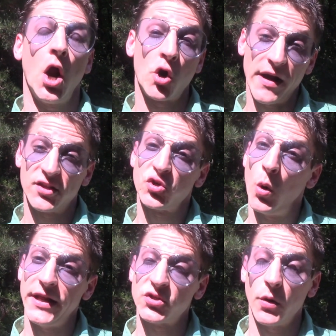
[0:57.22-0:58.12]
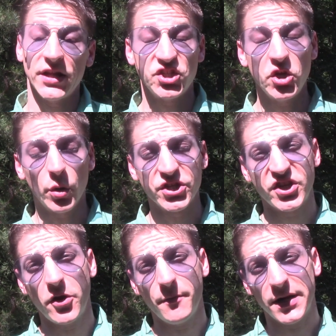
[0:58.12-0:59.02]
Around 2022 or
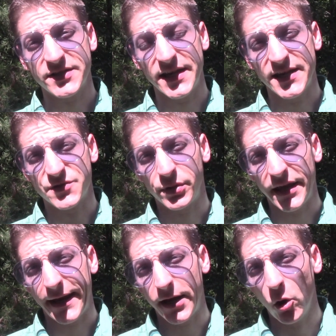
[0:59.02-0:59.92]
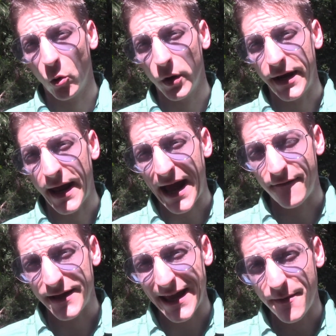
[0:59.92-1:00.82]
so, Musk is planning on
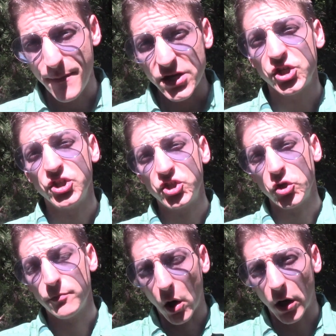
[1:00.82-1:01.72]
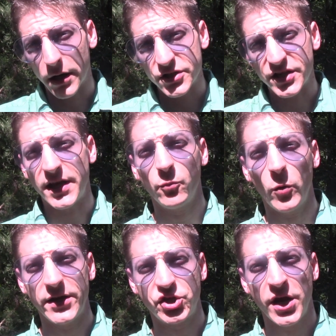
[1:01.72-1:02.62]
having a mission to Mars in
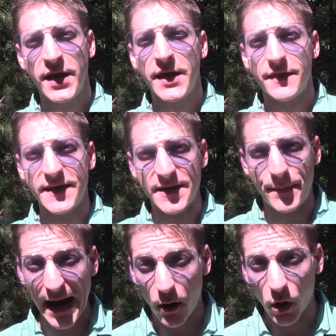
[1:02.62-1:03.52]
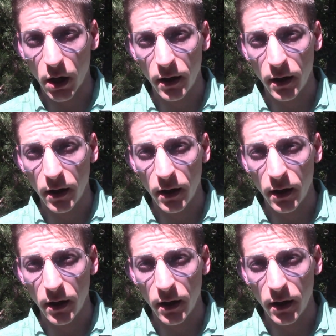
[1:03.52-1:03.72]
which the power,